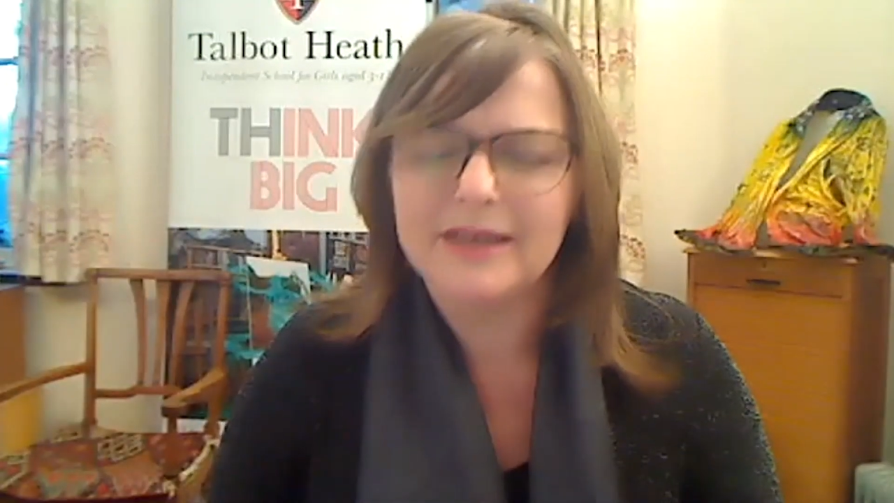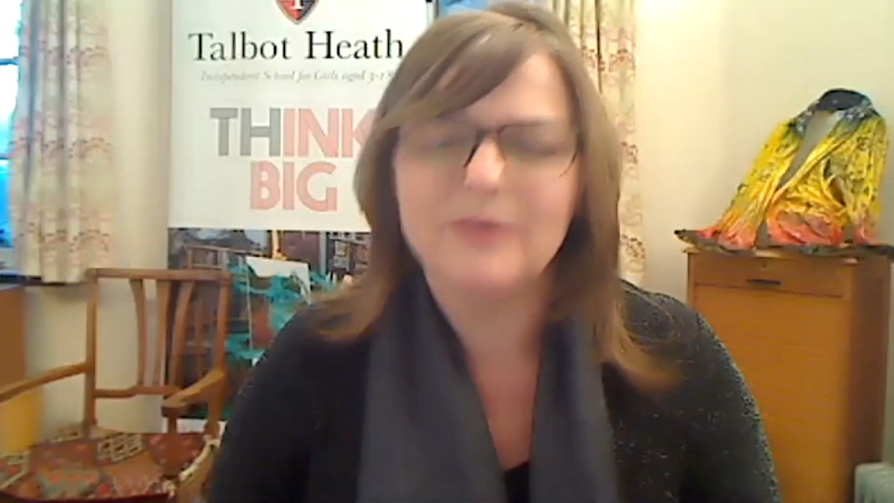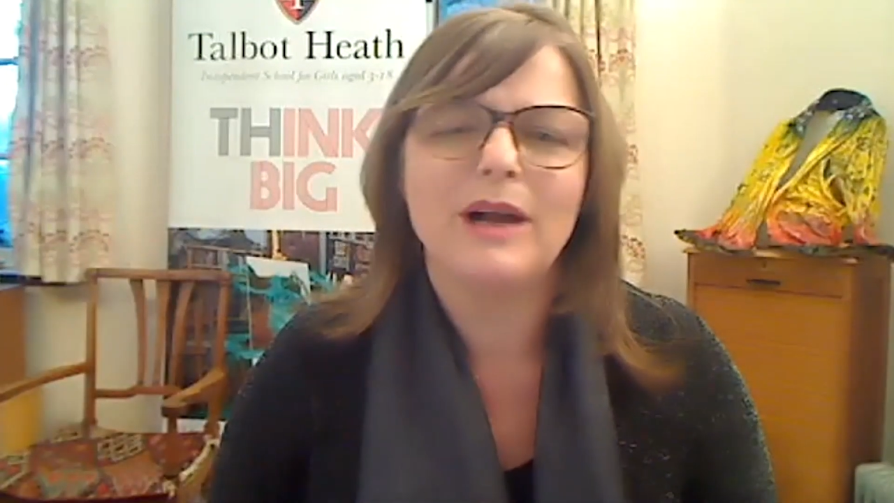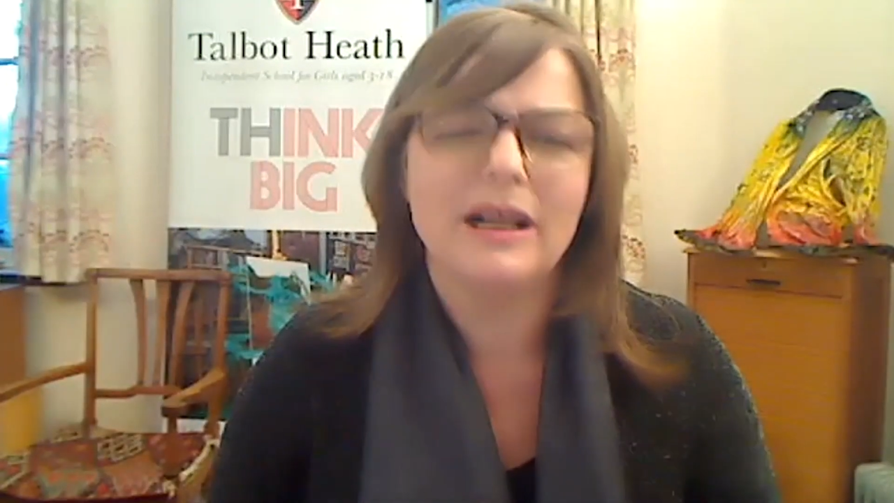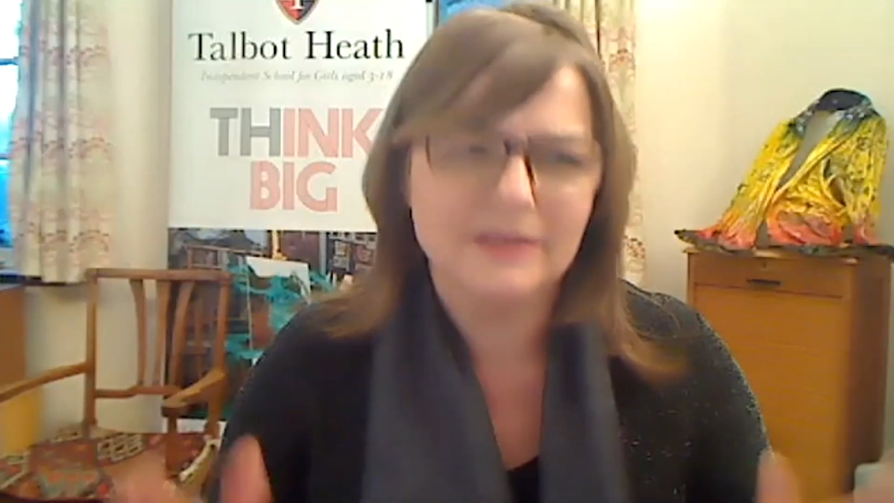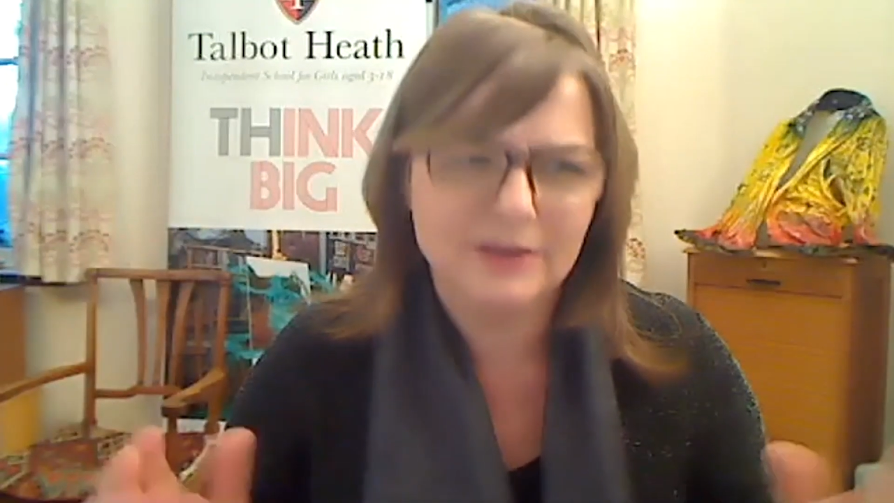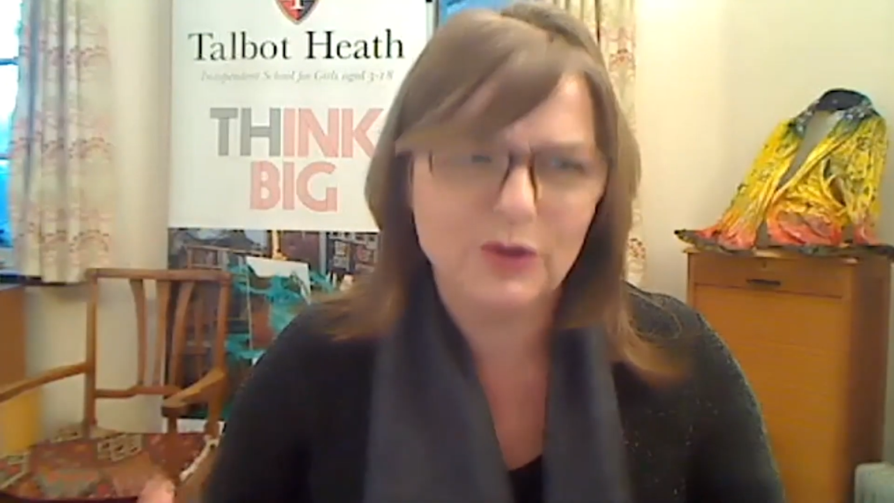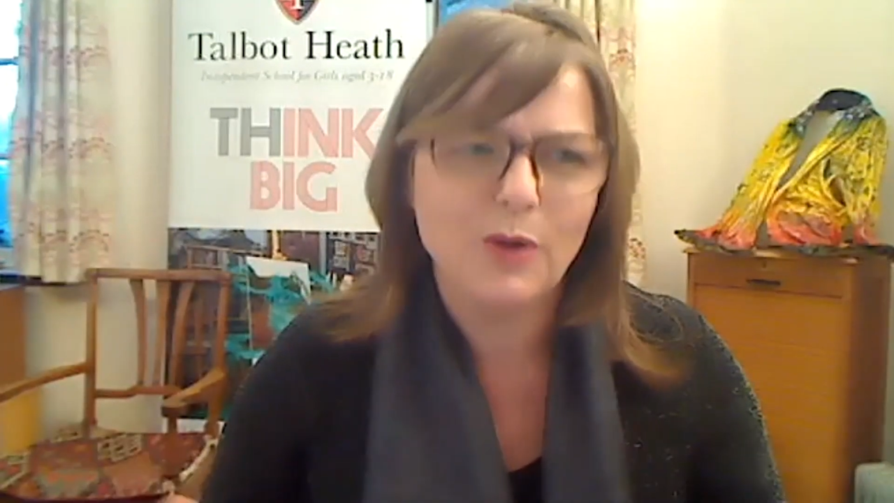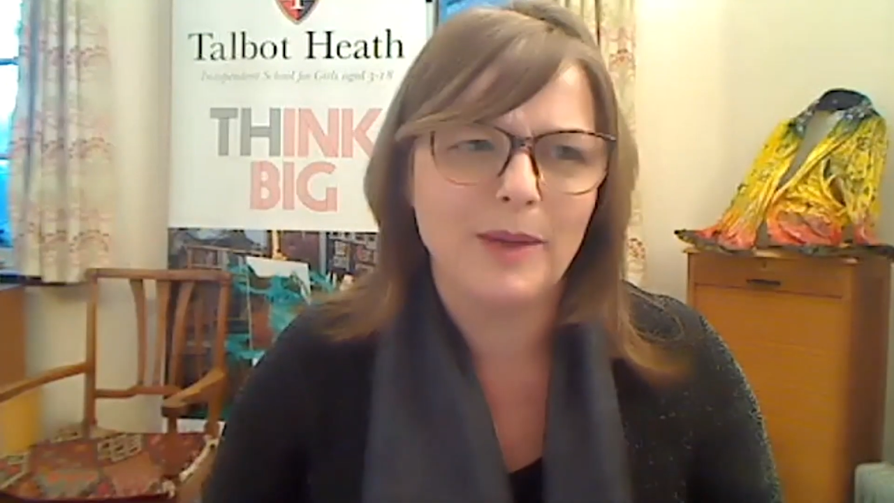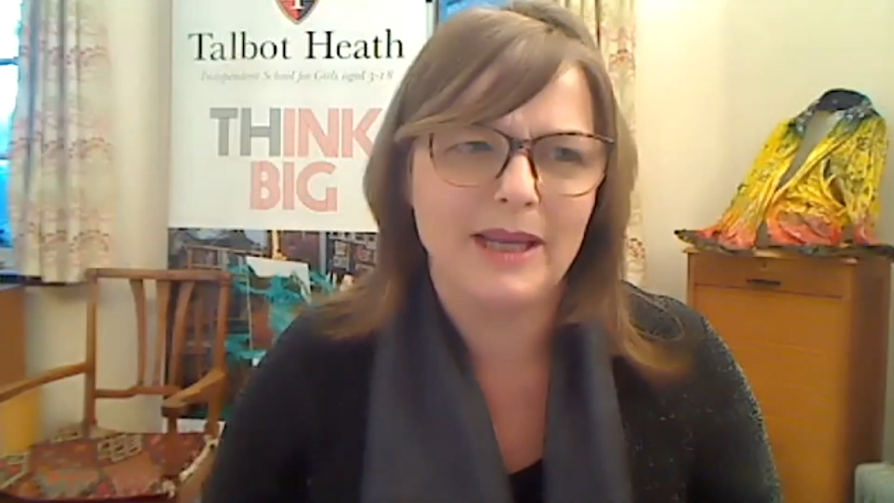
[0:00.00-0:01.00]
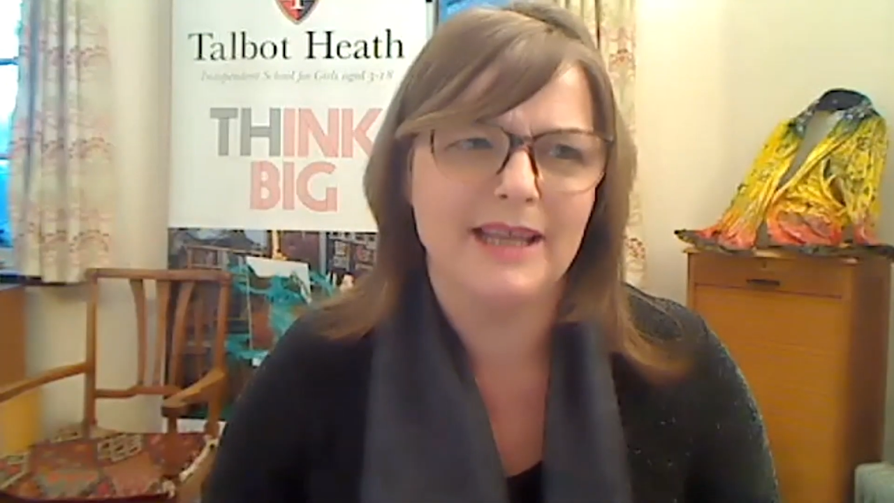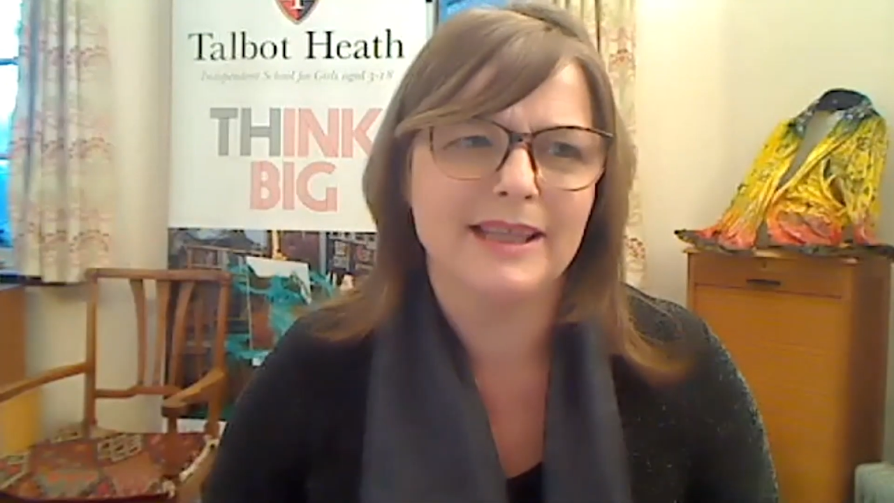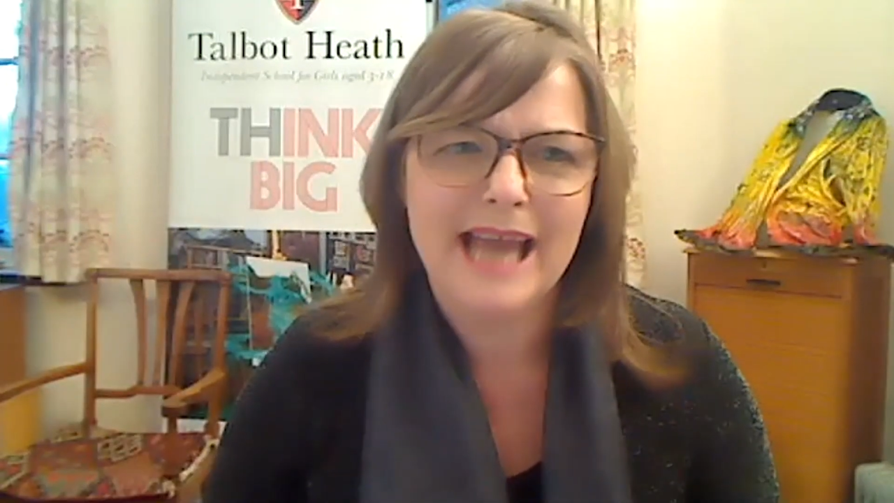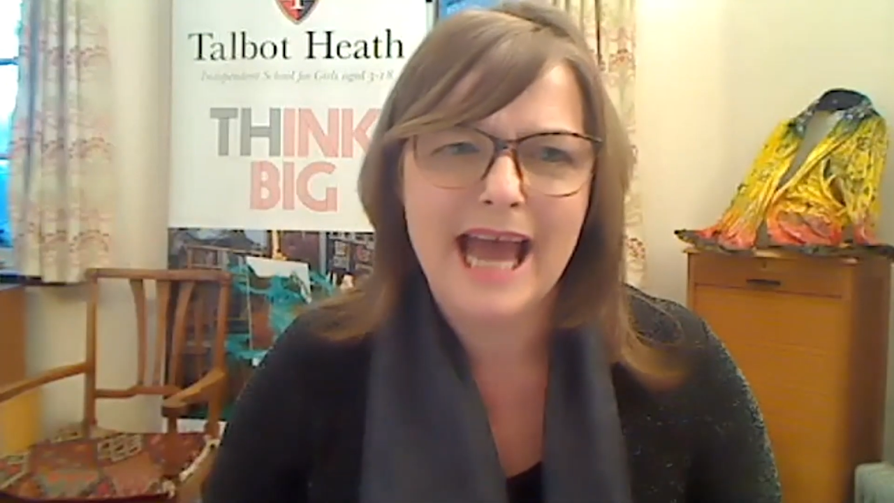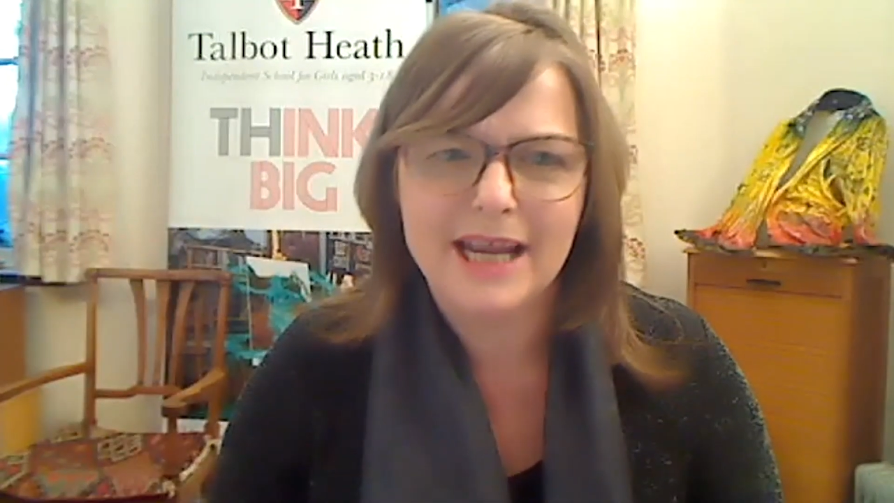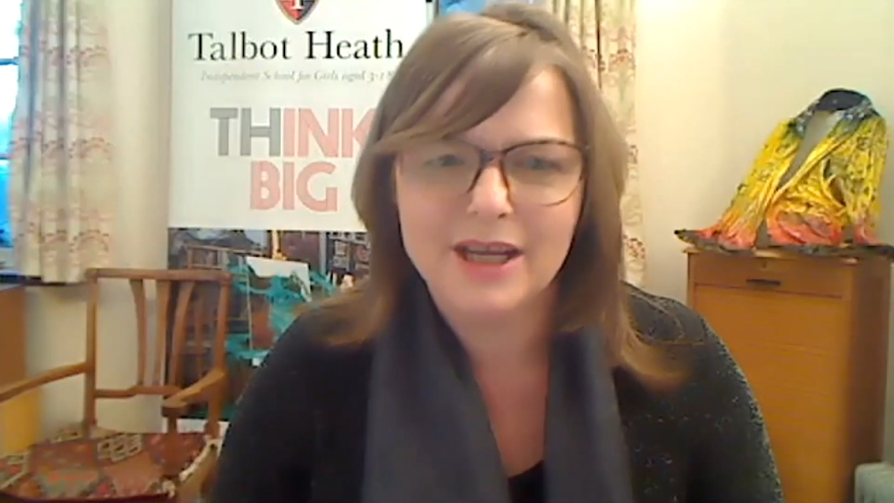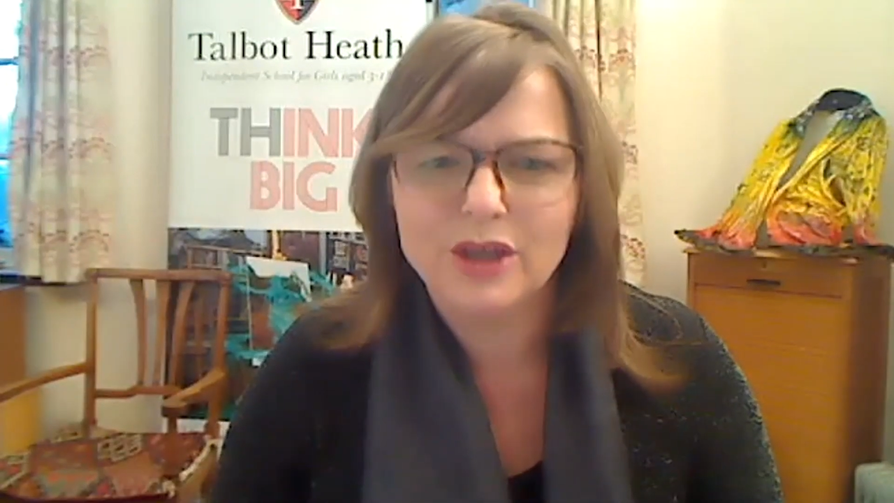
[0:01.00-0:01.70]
well, Talbot Heath can.